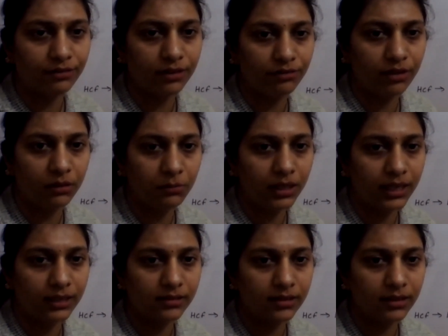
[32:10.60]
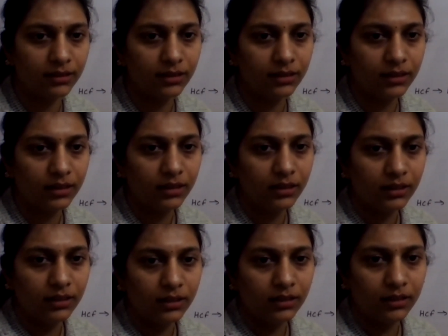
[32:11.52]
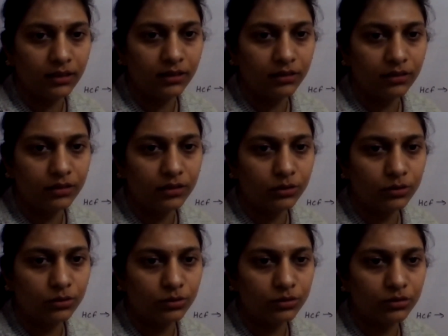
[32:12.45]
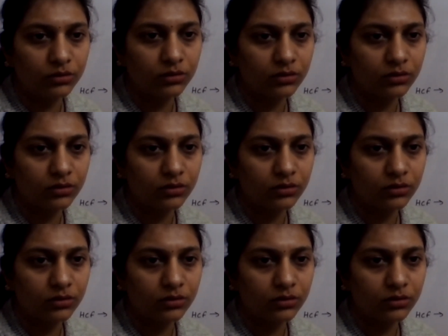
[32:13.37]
have given me answer. 2.